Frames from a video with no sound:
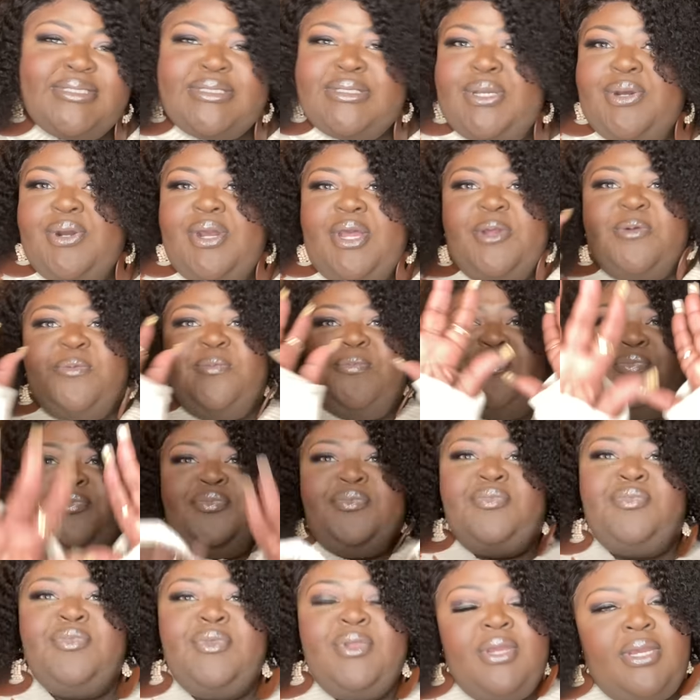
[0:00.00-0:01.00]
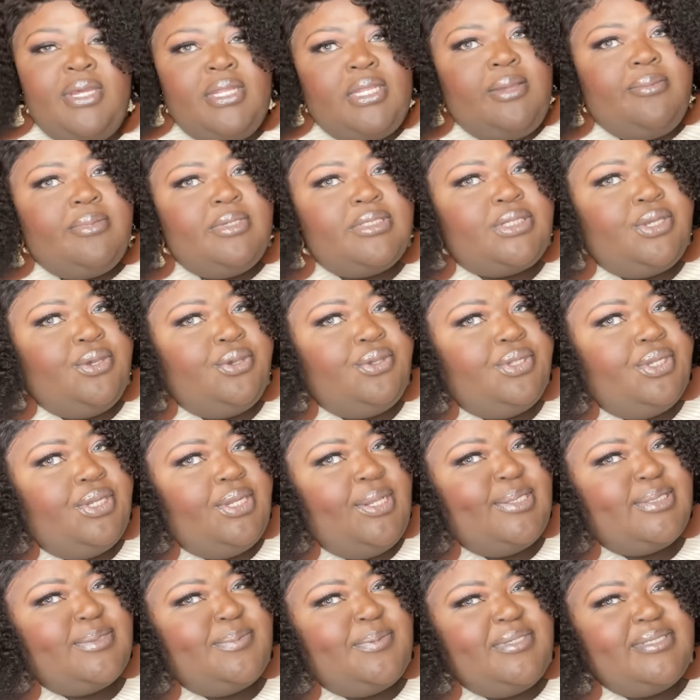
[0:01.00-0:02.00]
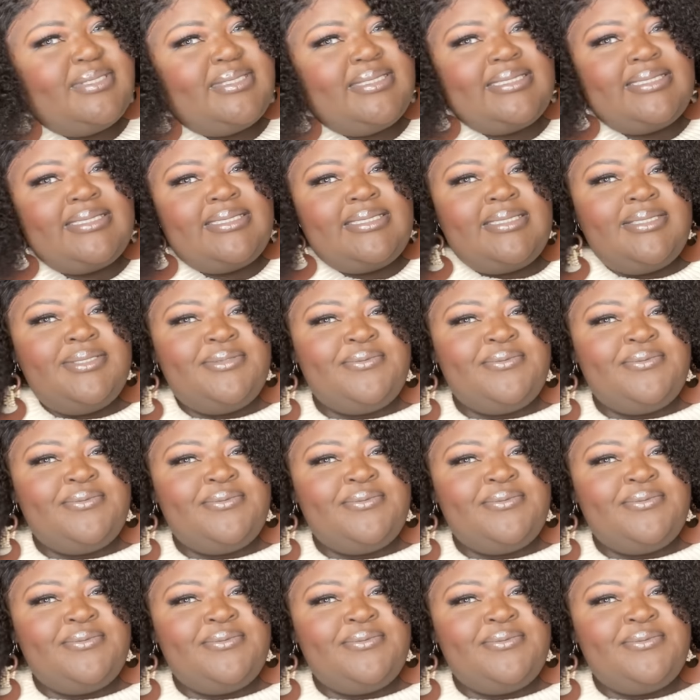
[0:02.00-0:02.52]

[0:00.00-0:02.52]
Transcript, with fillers: Okay. Let me show you the next pieces.